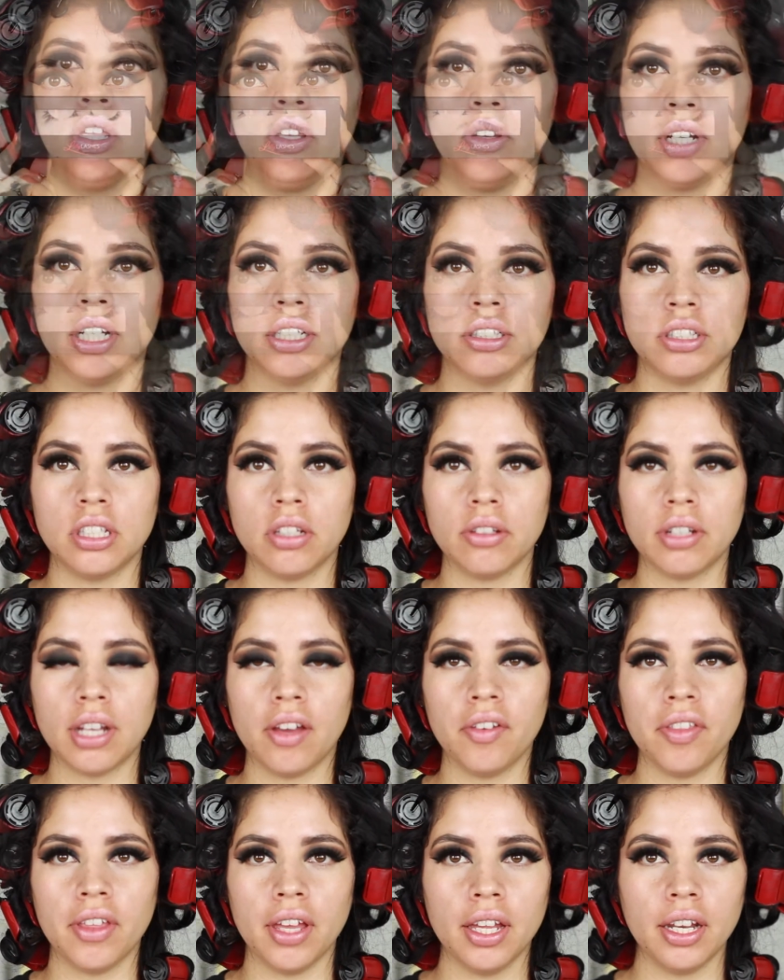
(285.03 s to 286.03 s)
Okay, so
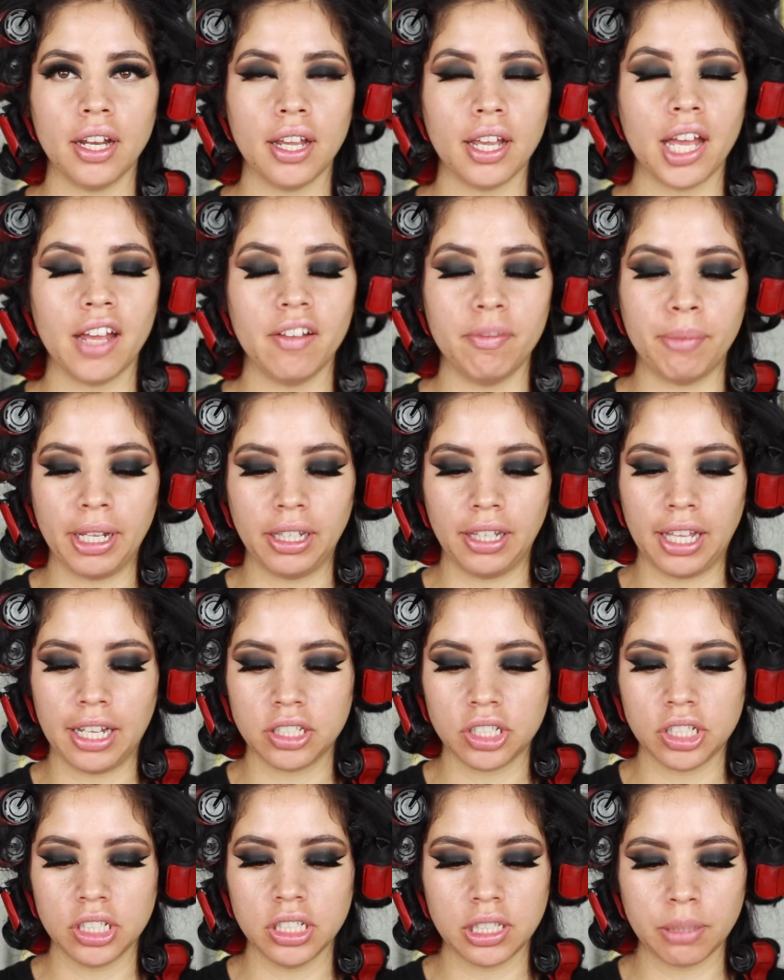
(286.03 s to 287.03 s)
now that I have my
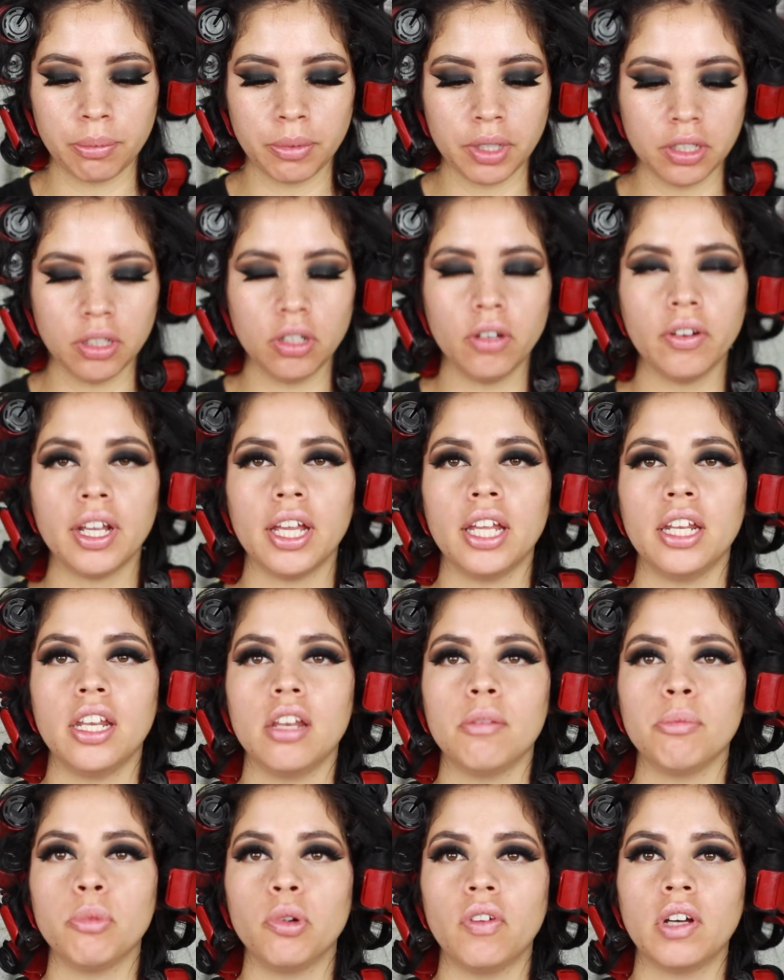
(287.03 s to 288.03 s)
lashes, I'm gonna go ahead
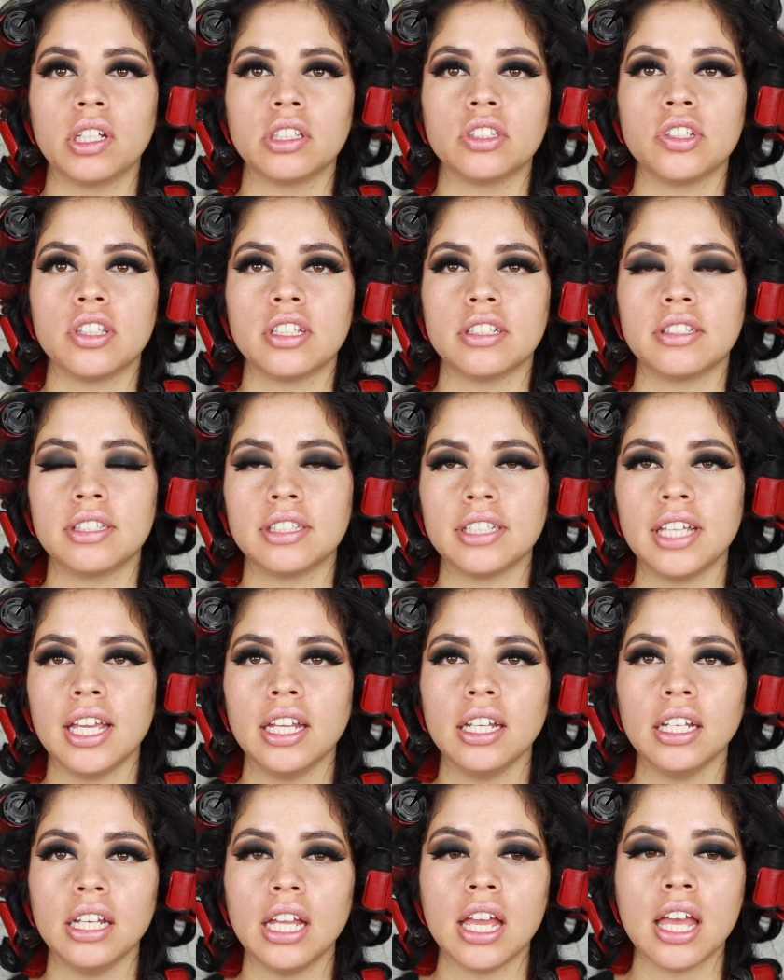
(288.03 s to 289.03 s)
and move on to the
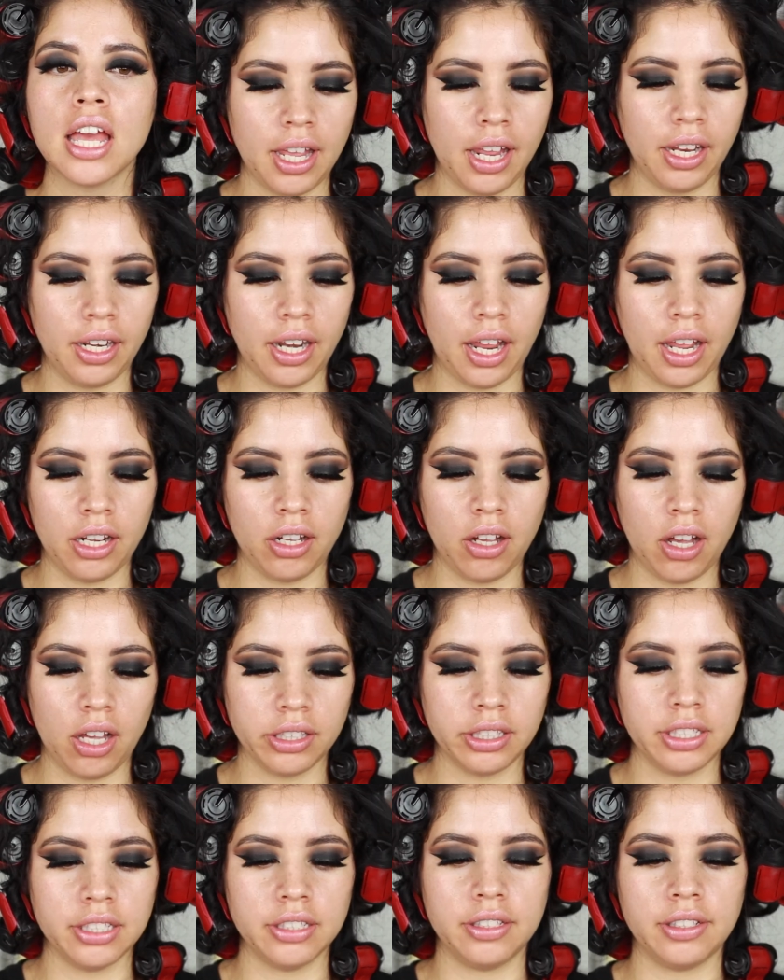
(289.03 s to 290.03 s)
skin, and I
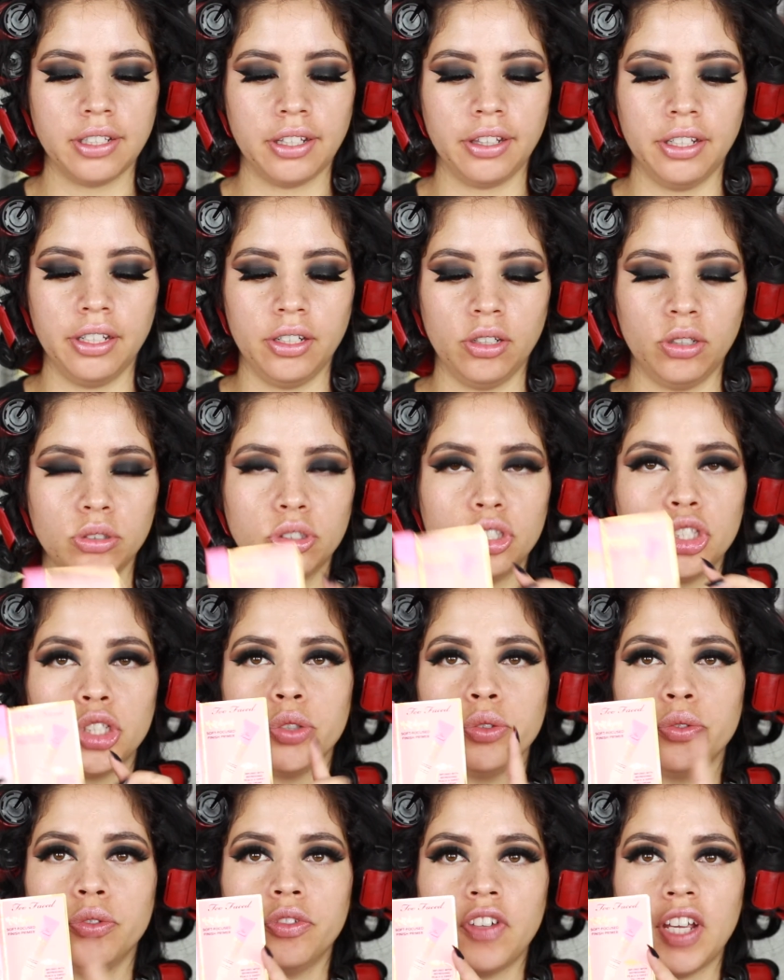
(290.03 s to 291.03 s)
got this little
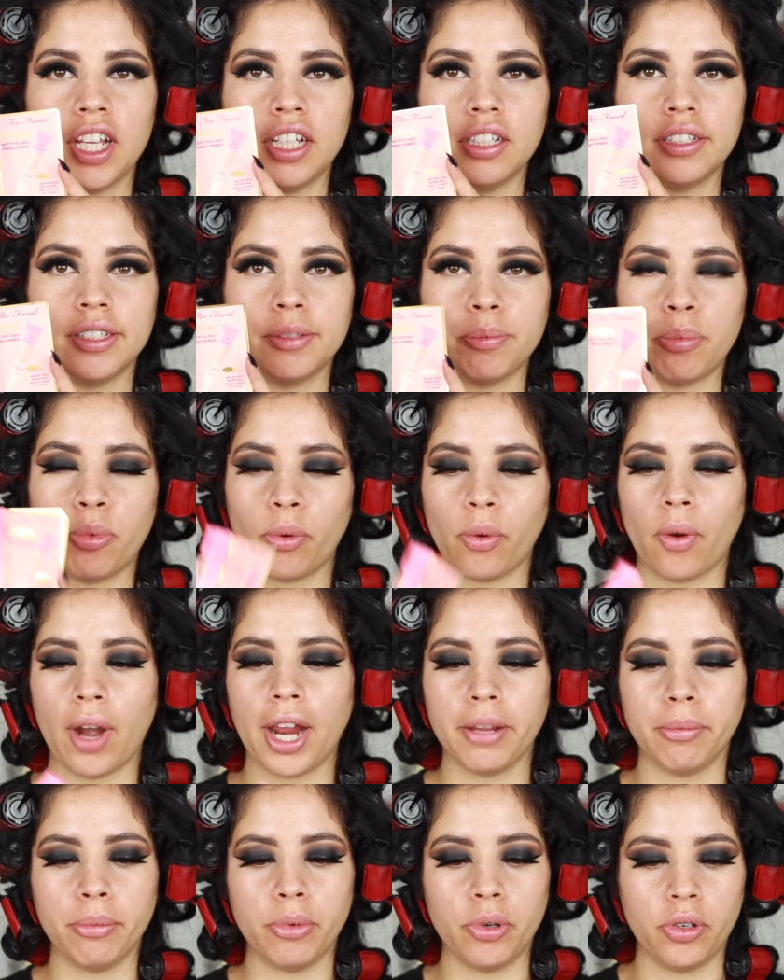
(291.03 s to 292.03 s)
Too Faced
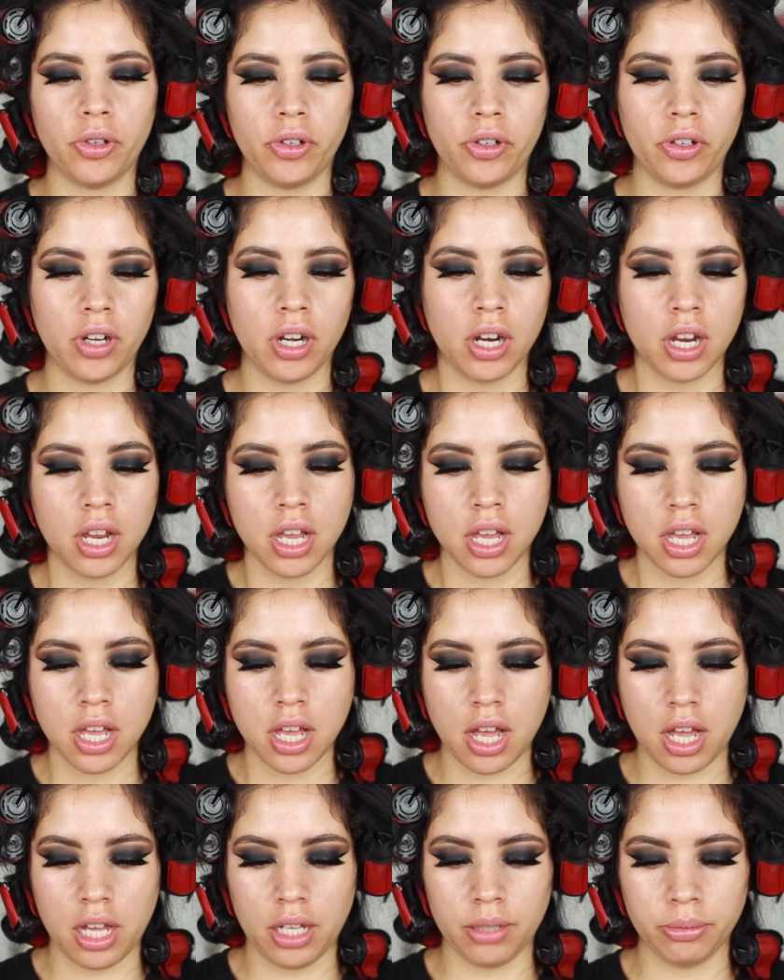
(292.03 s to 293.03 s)
primer
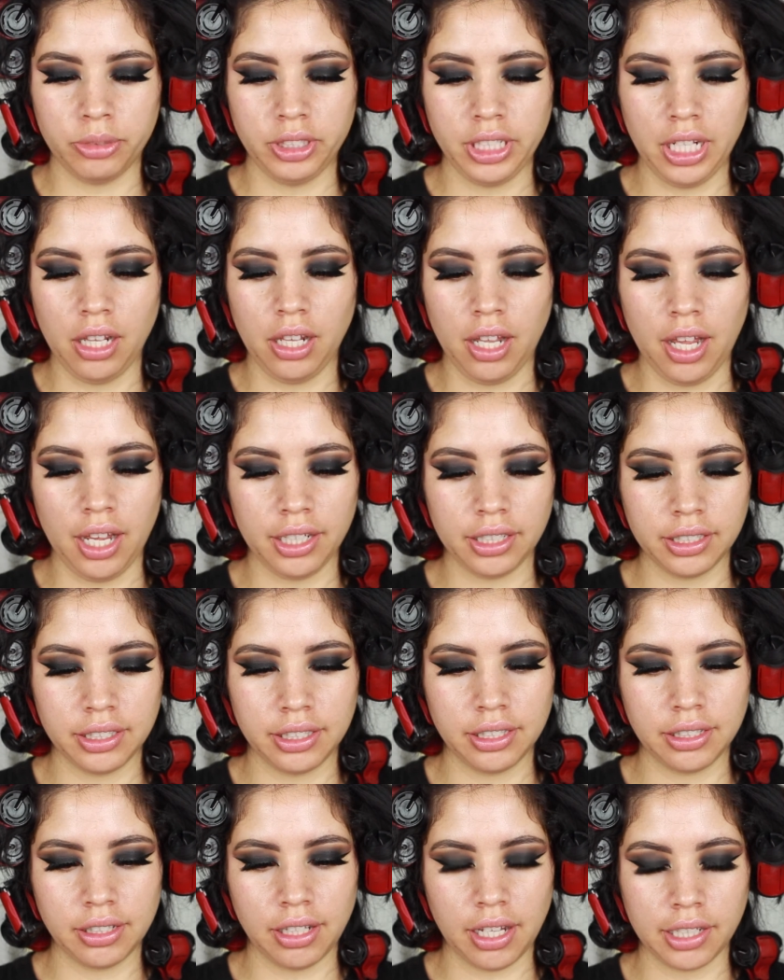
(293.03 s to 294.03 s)

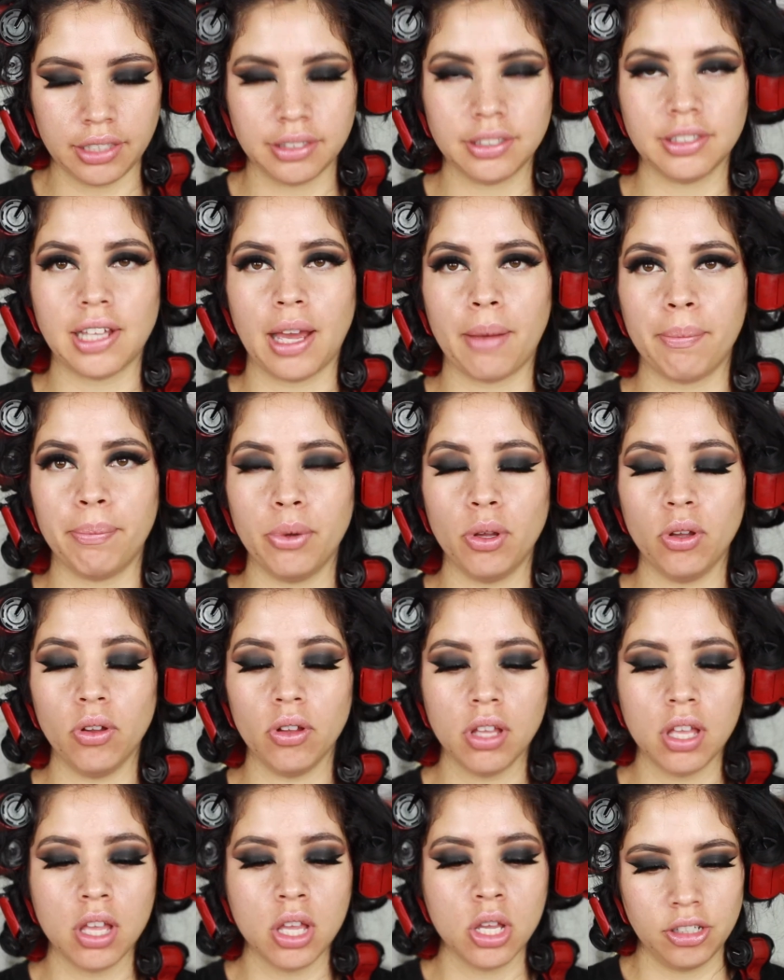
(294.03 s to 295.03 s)
deluxe like
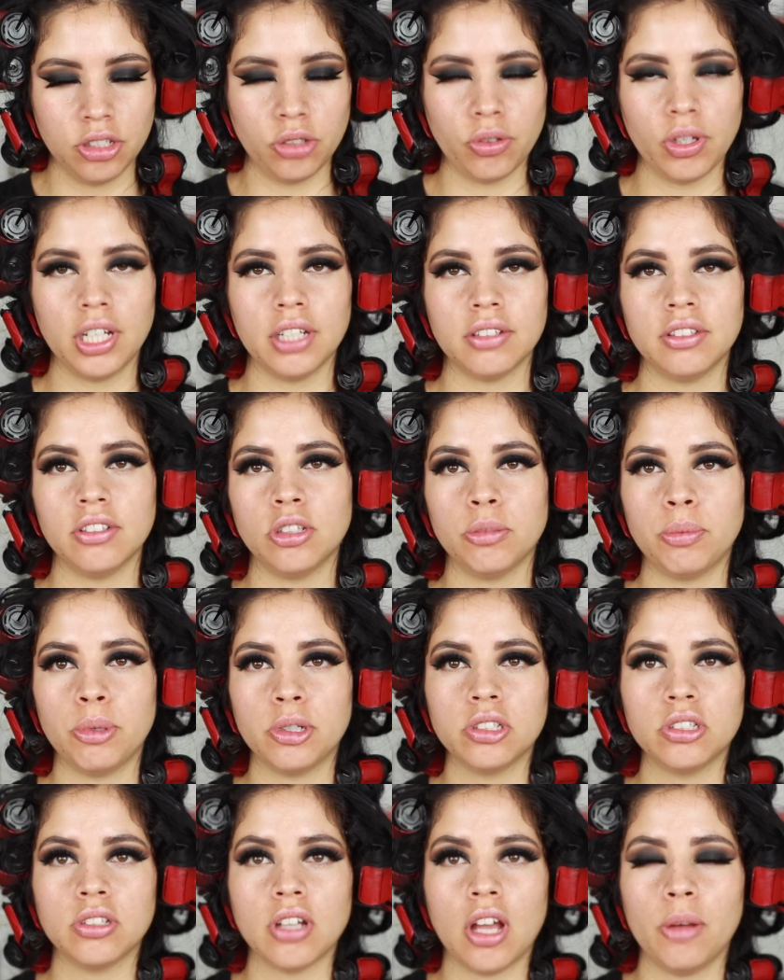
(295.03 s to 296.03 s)
sample. So I guess it's
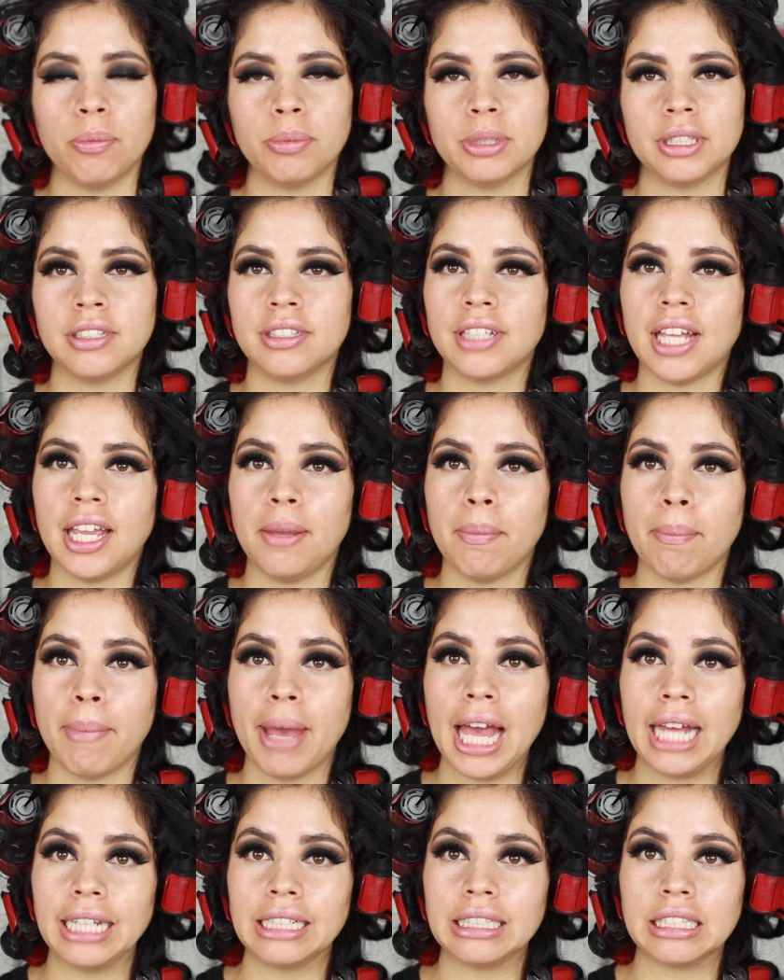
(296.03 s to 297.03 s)
supposed to help us stay
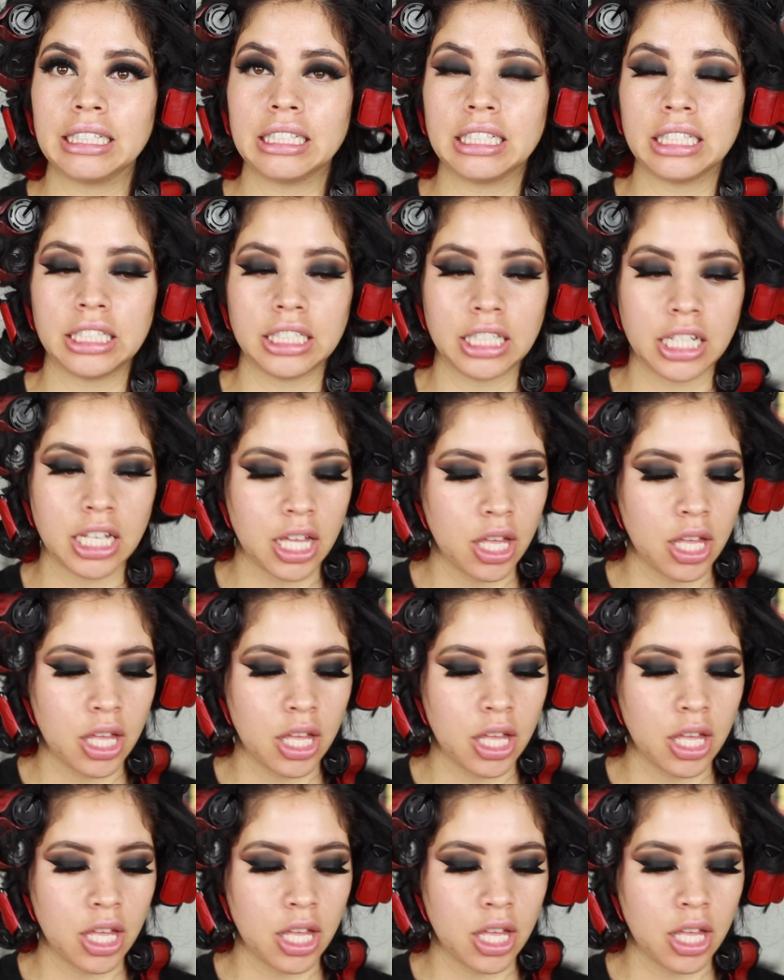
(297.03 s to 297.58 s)
matte